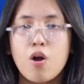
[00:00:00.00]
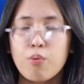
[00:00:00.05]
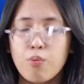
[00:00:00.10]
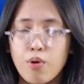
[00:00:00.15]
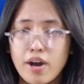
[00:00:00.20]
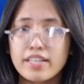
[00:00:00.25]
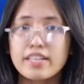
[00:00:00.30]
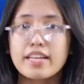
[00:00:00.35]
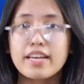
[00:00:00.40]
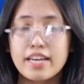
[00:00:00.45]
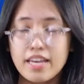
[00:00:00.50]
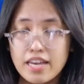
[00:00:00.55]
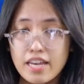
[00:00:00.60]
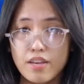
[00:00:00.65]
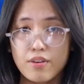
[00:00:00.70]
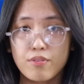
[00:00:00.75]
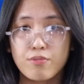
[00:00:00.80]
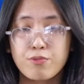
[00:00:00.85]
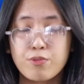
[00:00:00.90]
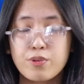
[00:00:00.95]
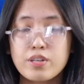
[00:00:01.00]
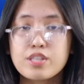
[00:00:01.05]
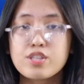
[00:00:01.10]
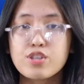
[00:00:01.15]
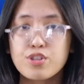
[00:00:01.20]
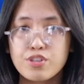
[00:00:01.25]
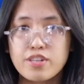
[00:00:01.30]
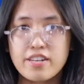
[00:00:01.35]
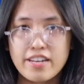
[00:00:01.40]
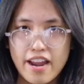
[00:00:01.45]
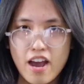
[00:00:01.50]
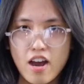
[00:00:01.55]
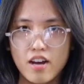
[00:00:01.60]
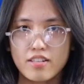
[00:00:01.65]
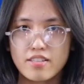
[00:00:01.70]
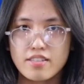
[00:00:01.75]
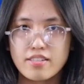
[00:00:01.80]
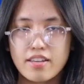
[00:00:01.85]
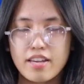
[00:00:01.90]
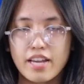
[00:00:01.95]
What if we do
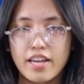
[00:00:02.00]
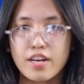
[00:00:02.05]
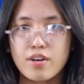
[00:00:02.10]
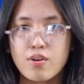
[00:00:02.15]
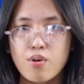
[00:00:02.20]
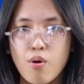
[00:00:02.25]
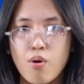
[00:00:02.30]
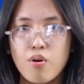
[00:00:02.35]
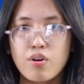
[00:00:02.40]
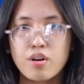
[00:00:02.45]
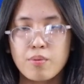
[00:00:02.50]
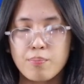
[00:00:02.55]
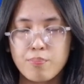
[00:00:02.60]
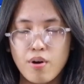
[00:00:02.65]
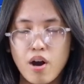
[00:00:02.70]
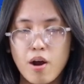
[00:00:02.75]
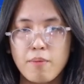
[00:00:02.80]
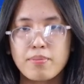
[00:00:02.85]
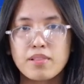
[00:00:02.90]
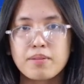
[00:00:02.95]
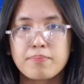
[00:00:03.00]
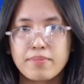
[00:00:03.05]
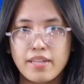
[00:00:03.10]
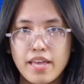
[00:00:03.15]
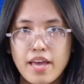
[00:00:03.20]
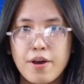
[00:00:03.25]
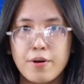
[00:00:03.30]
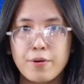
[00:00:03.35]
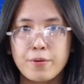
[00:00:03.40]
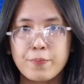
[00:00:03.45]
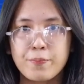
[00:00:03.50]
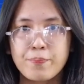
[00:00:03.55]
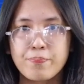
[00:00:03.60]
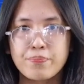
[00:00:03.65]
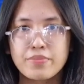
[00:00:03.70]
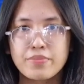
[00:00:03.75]
not ignore the problem now?